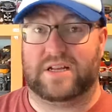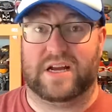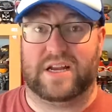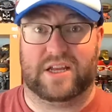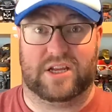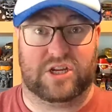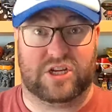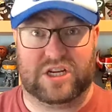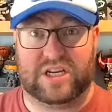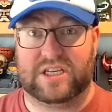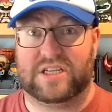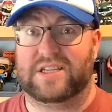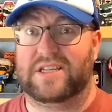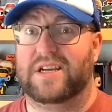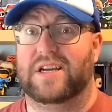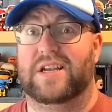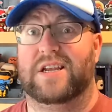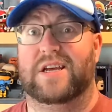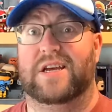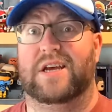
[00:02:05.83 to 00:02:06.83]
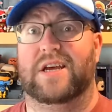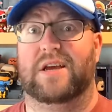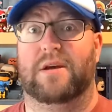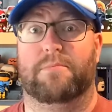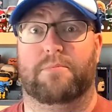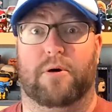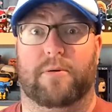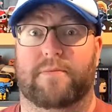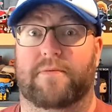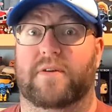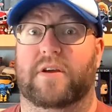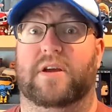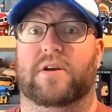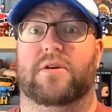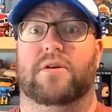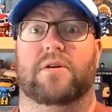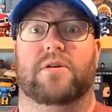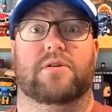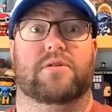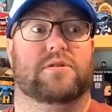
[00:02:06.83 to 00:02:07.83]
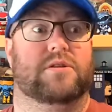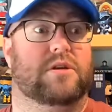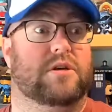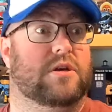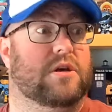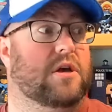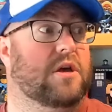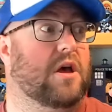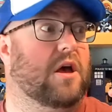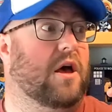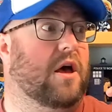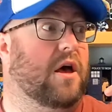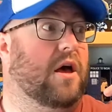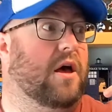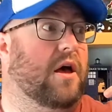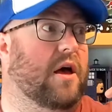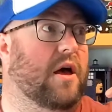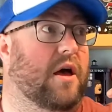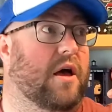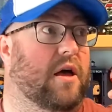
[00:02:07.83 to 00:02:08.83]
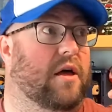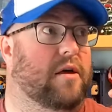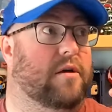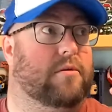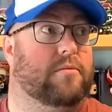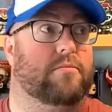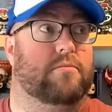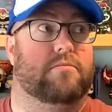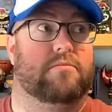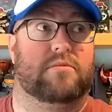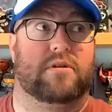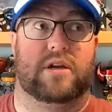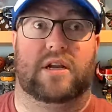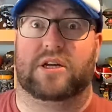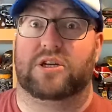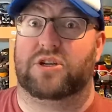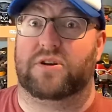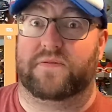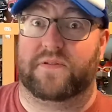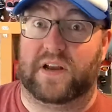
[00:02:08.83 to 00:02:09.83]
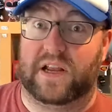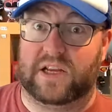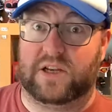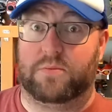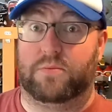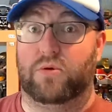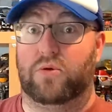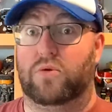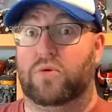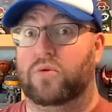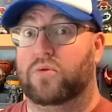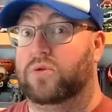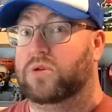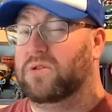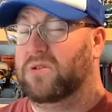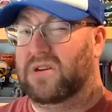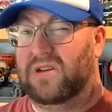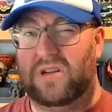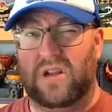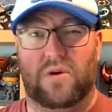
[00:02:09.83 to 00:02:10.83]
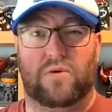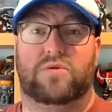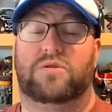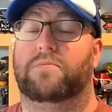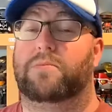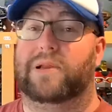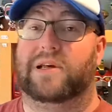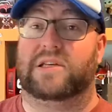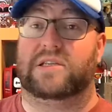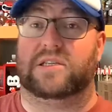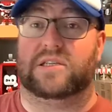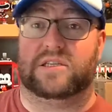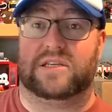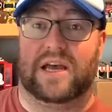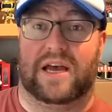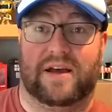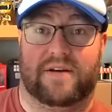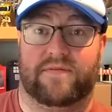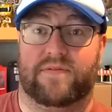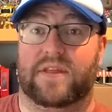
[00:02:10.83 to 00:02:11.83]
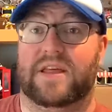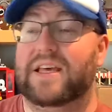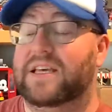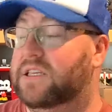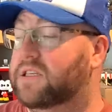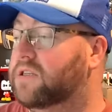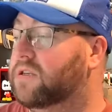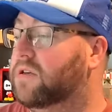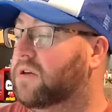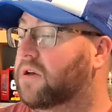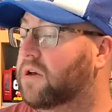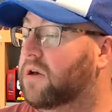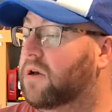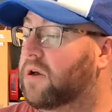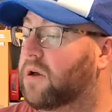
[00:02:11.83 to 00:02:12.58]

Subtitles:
and Jazz did it, Pop Figures, Glass Shelf Collectibles, loads of places have this